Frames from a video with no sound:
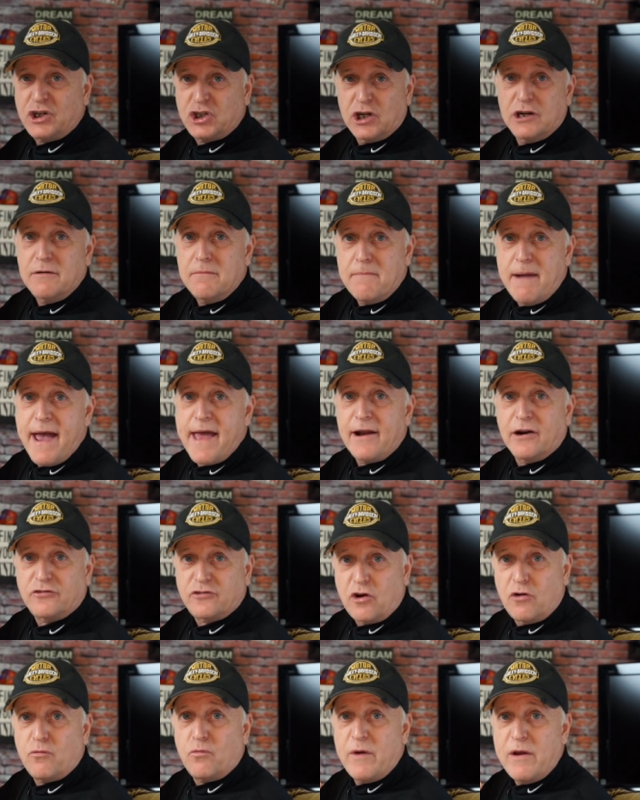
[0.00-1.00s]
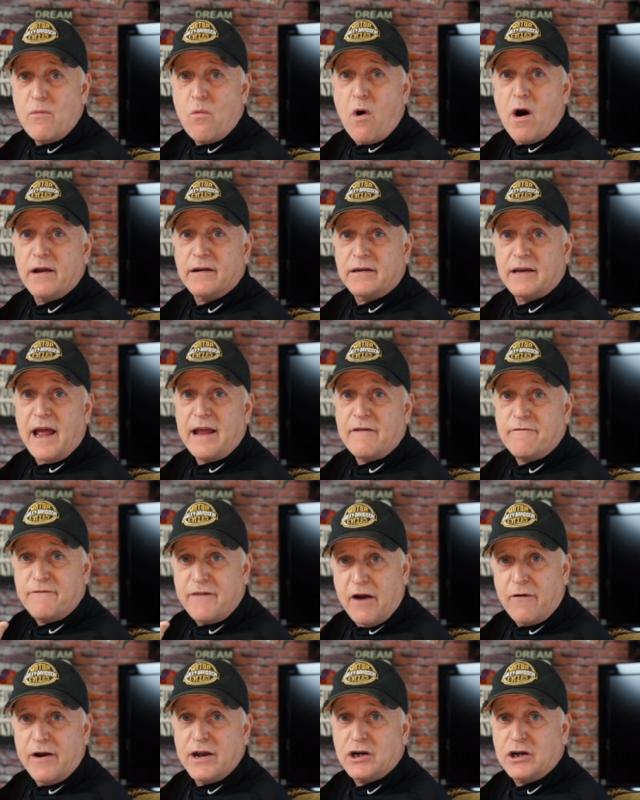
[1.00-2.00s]
shouldn't matter. So we want a
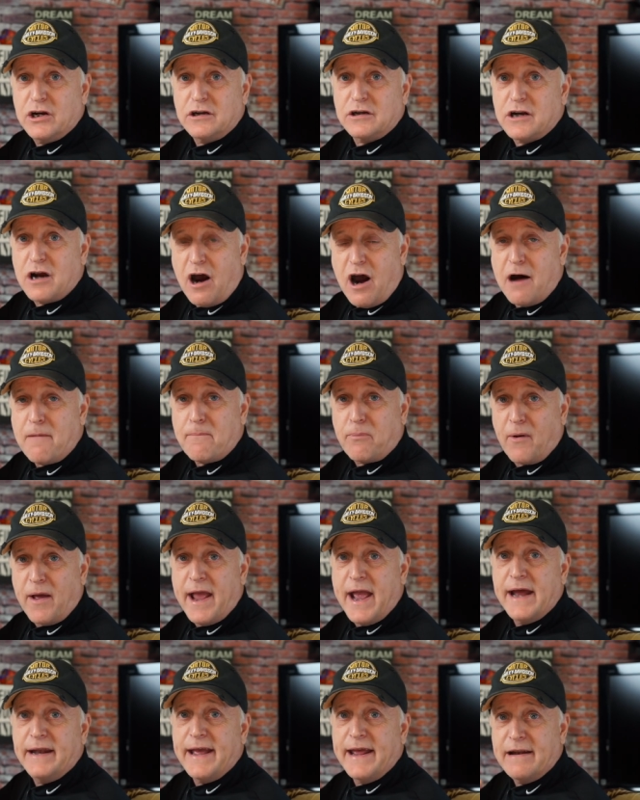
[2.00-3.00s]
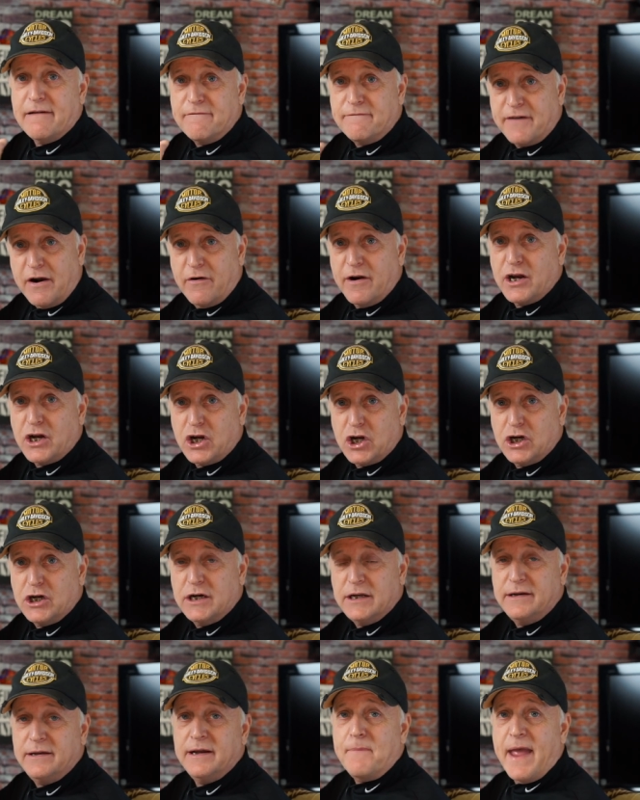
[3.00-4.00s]
very good comp plan and a very
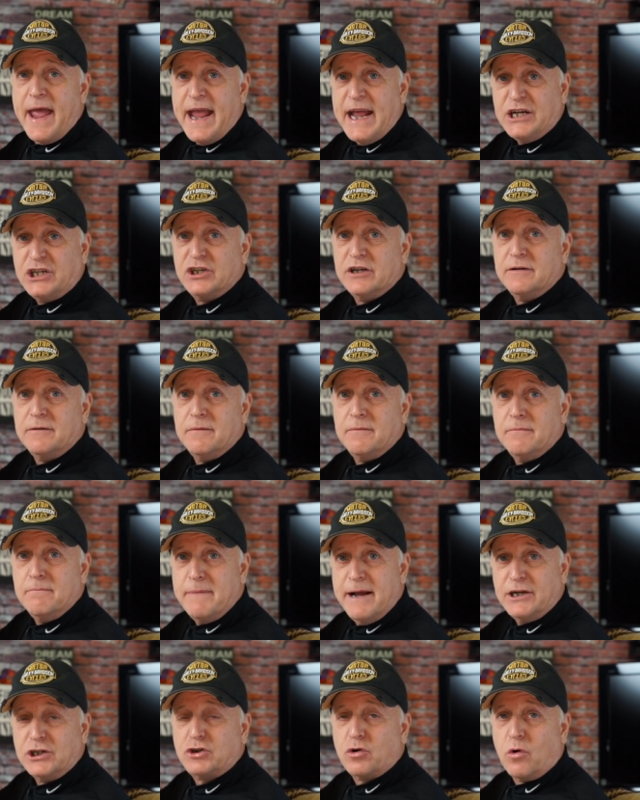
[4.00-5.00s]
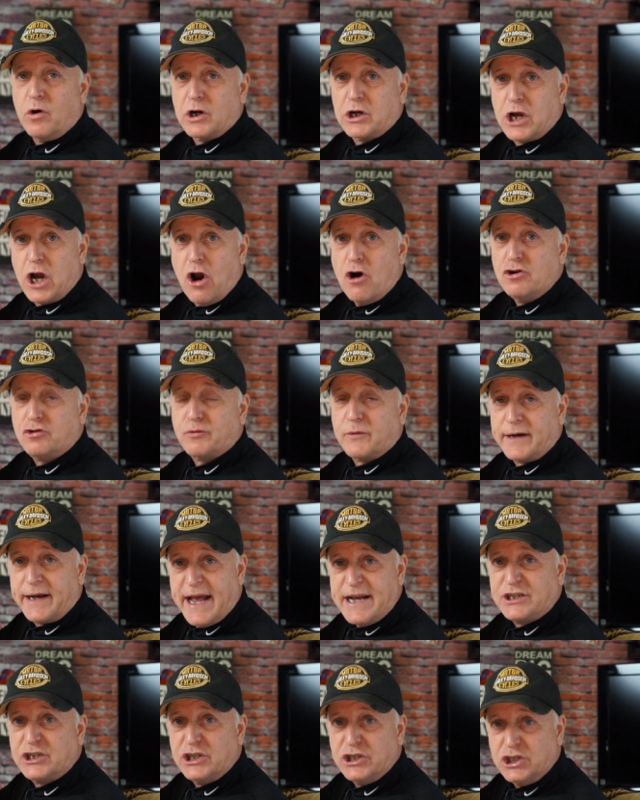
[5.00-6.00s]
good agent, mentor, coach
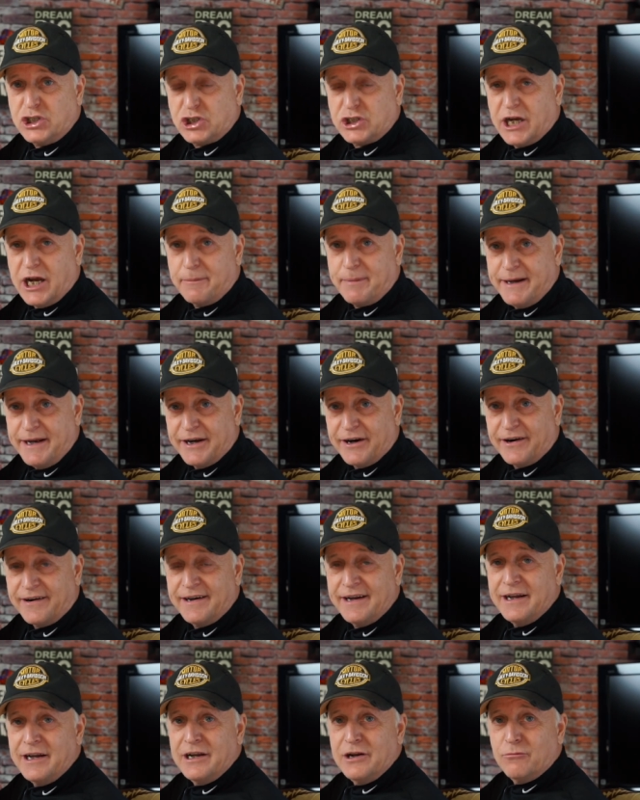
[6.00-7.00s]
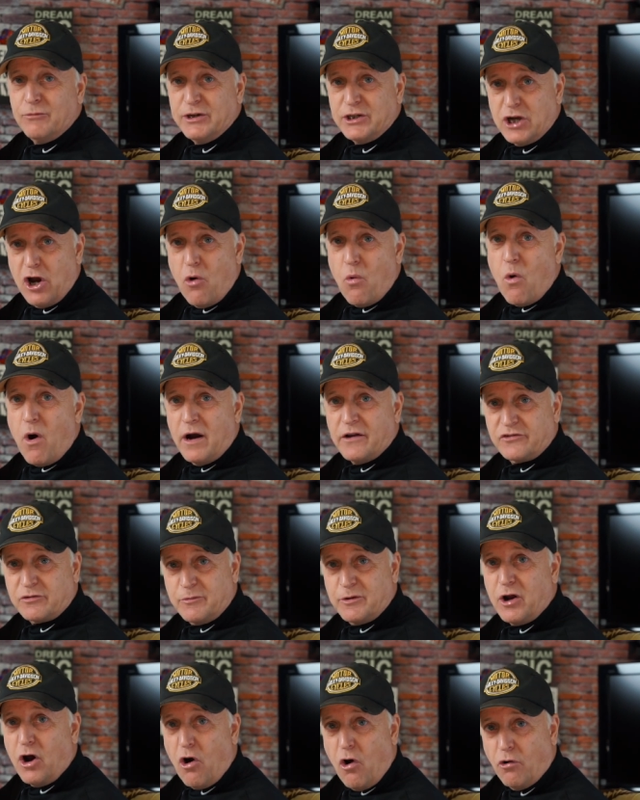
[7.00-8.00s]
relationship here. We don't want
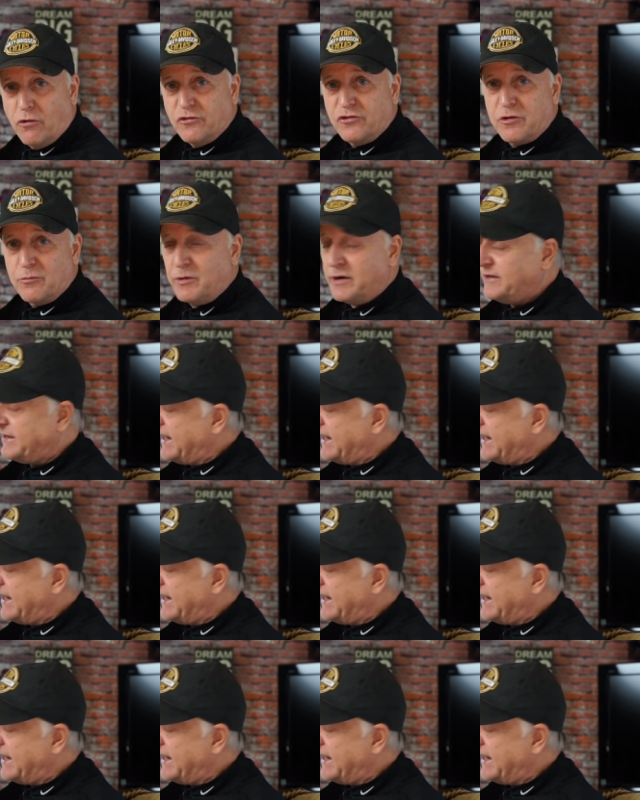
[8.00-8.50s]
someone holding someone